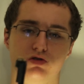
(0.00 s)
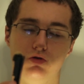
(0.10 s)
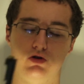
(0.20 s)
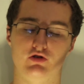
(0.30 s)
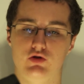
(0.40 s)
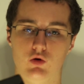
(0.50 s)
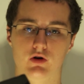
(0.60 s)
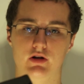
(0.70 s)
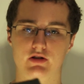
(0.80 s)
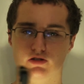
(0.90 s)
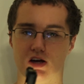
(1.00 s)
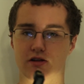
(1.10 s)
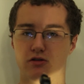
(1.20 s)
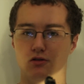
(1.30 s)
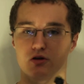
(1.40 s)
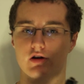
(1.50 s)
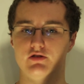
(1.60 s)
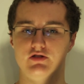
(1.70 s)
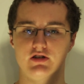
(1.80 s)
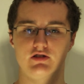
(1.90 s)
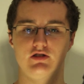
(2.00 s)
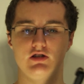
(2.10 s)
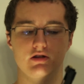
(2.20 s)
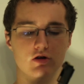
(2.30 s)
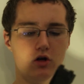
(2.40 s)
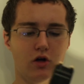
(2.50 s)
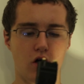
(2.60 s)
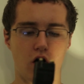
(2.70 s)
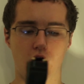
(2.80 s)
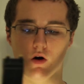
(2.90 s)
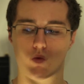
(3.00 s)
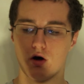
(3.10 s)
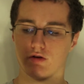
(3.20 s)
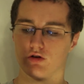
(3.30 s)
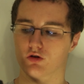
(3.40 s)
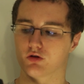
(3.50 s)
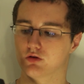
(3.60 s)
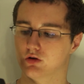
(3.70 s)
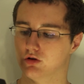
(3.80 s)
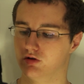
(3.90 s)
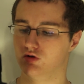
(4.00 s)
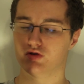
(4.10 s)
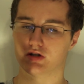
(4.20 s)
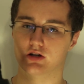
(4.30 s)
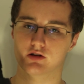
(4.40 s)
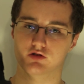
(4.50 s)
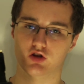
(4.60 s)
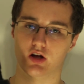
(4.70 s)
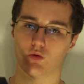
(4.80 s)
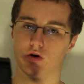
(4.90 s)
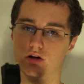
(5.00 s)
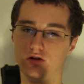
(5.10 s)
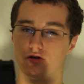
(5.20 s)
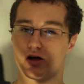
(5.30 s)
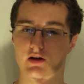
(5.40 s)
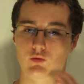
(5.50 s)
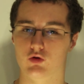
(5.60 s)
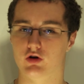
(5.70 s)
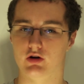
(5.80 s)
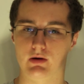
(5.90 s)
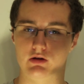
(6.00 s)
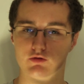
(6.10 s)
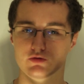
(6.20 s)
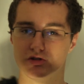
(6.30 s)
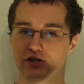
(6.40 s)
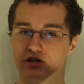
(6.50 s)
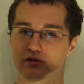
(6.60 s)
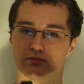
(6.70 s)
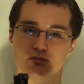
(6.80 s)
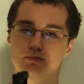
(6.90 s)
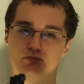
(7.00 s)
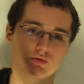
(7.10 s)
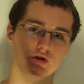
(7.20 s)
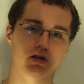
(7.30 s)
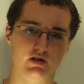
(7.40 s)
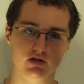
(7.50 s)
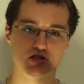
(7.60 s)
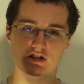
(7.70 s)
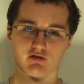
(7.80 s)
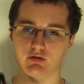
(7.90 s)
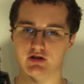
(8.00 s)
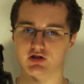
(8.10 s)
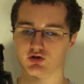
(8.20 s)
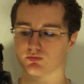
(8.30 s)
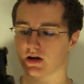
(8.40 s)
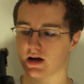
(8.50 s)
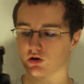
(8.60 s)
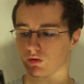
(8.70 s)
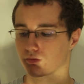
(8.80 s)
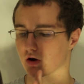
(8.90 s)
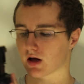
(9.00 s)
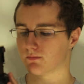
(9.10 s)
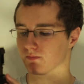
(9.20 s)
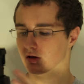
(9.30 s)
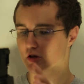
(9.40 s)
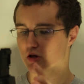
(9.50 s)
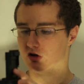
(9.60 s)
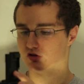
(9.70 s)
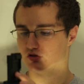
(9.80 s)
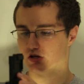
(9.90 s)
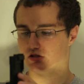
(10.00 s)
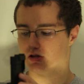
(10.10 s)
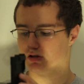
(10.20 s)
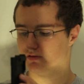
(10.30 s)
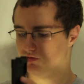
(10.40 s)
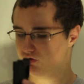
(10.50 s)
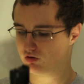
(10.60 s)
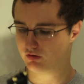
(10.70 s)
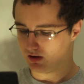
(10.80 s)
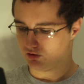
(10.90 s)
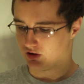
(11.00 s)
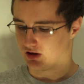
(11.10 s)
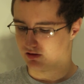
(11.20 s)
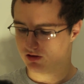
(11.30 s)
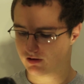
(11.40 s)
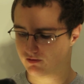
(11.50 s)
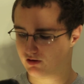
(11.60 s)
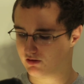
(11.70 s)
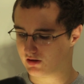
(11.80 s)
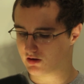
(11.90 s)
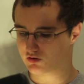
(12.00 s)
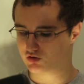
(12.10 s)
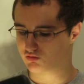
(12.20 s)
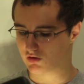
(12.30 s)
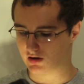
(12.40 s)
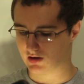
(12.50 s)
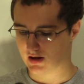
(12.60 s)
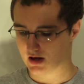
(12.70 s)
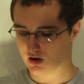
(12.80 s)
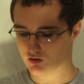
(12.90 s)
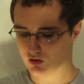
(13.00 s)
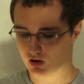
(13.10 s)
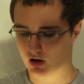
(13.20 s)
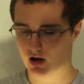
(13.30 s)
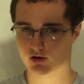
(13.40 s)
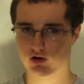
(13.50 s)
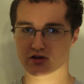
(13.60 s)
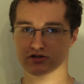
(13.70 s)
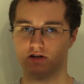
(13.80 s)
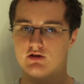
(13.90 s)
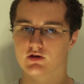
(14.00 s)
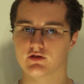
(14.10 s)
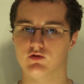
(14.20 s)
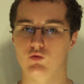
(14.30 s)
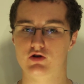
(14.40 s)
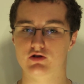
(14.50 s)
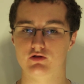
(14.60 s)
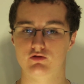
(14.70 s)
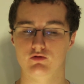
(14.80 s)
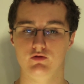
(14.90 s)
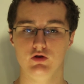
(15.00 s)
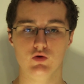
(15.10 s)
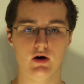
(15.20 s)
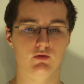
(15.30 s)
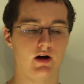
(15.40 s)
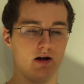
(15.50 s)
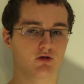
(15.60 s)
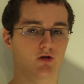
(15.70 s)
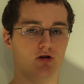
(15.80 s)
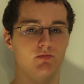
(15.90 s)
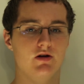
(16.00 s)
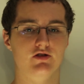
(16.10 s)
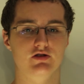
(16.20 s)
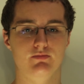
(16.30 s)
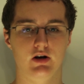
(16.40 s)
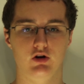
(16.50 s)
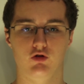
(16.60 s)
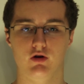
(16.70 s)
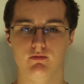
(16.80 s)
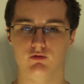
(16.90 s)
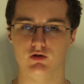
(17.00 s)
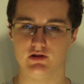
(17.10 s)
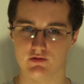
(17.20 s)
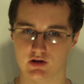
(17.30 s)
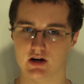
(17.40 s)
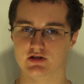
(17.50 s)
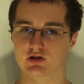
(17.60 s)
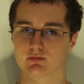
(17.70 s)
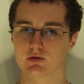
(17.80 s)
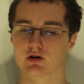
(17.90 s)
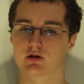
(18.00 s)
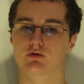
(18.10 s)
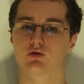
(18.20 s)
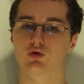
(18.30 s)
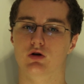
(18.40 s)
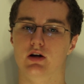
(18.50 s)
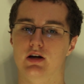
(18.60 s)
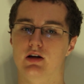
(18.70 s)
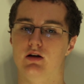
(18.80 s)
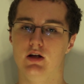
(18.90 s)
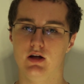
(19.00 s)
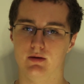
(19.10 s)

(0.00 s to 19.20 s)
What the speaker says: so you can store it inside your 6D while you're using it, so that way you're not worrying about losing it and putting it in a safe place in your bag, no problem. So that's a nice feature. I don't think I can think of anything else right now. Thank you guys for watching this review. I would highly recommend this battery grip for any of you guys in the market for a